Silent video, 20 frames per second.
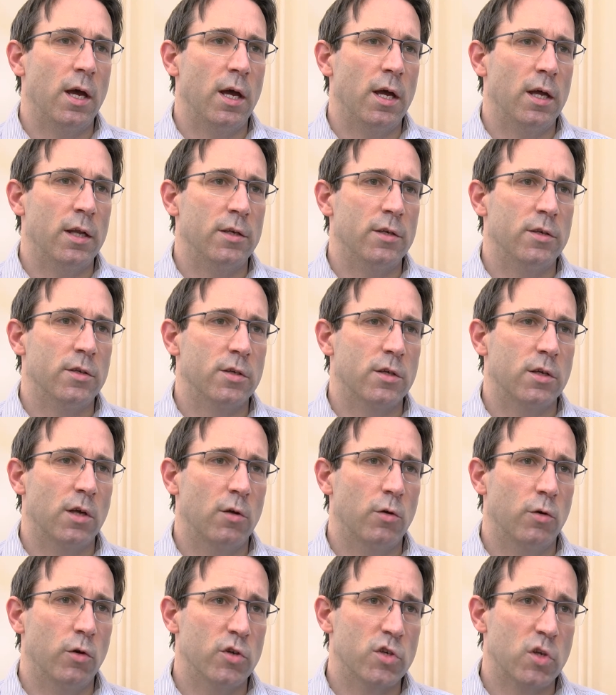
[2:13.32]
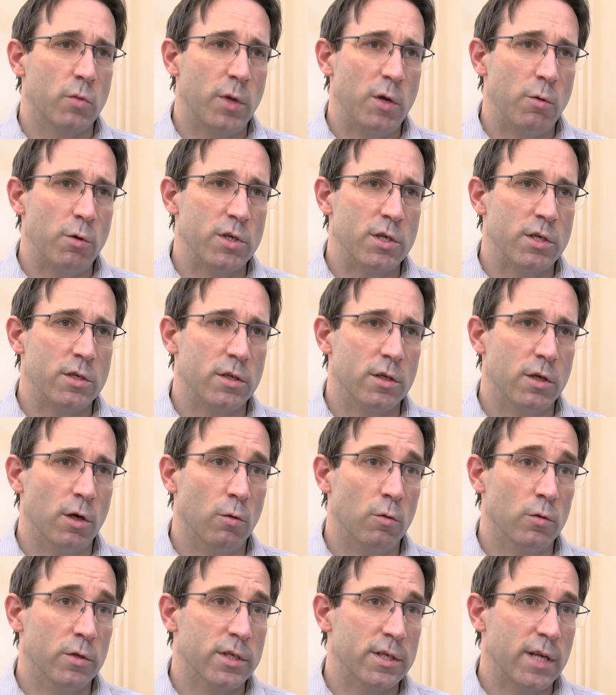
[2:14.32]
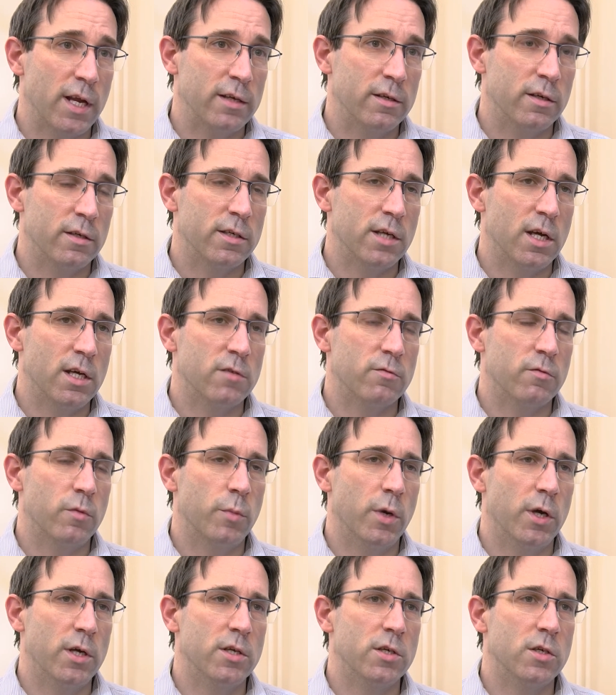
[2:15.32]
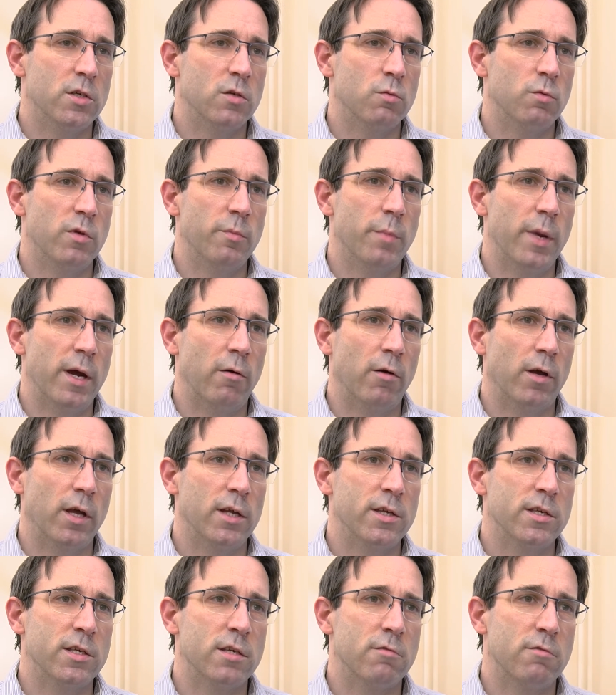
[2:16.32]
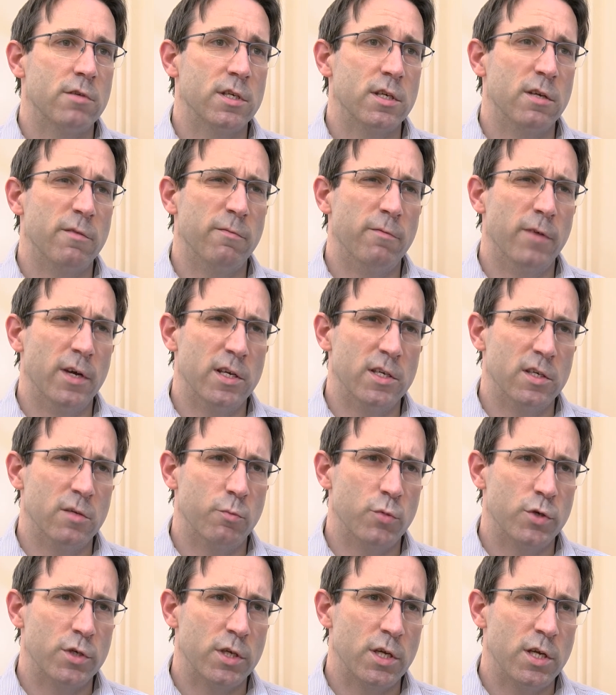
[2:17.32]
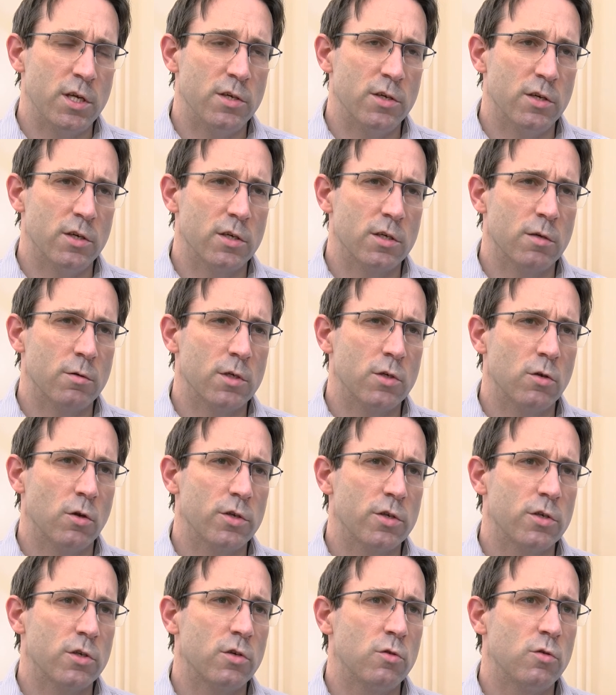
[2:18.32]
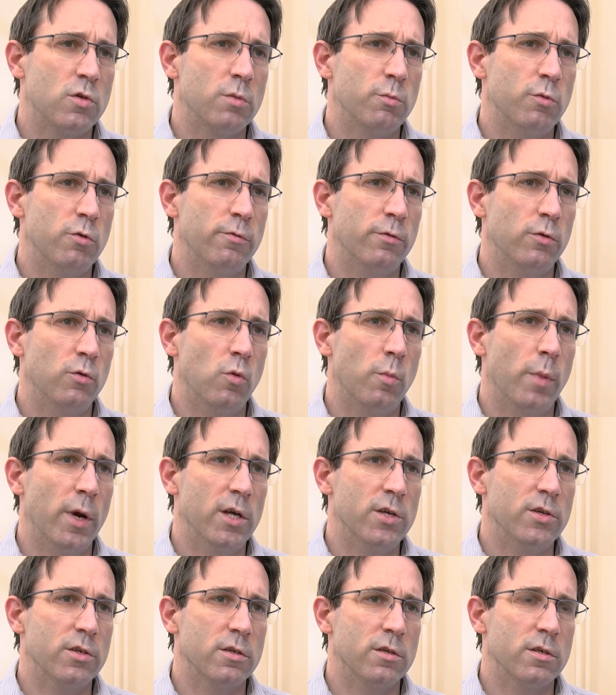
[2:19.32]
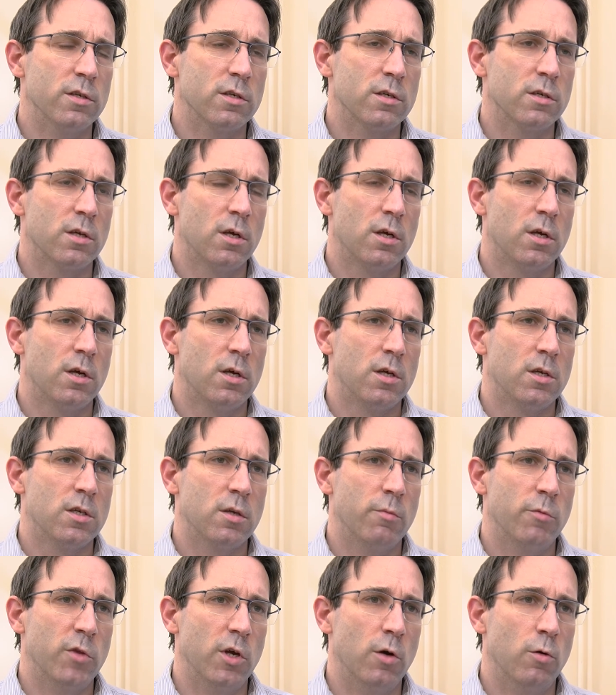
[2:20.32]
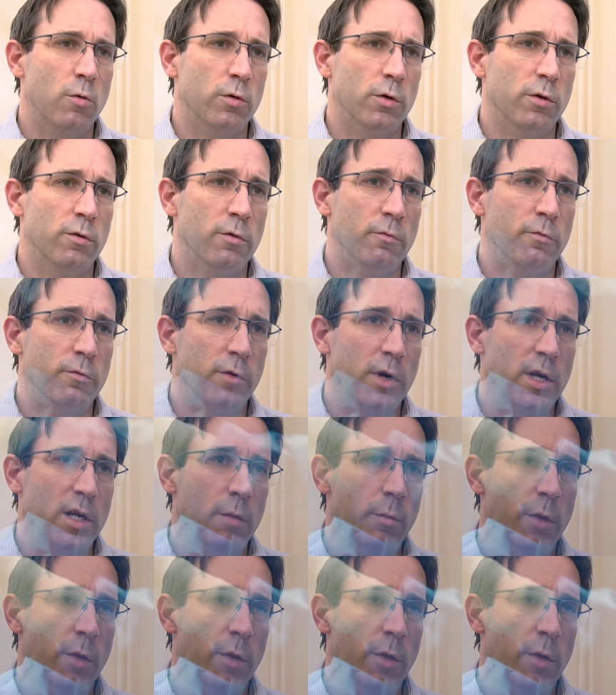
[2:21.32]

and colonoscopy, which is the gold standard test for patients with bowel cancer, is an invasive procedure, so it's not suitable for all patients. Some of the older and frailer